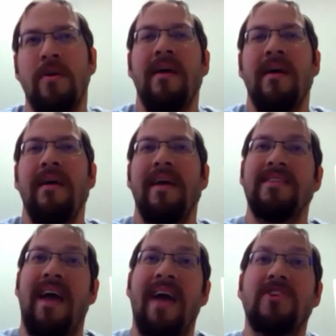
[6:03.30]
is
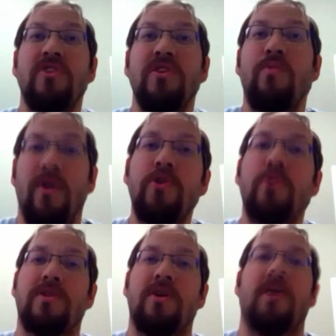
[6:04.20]
actually where you were
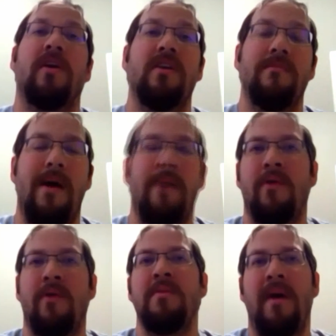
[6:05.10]
talking about Mary
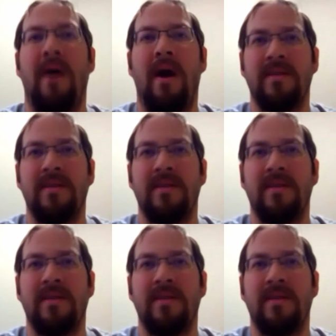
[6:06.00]
Poppins.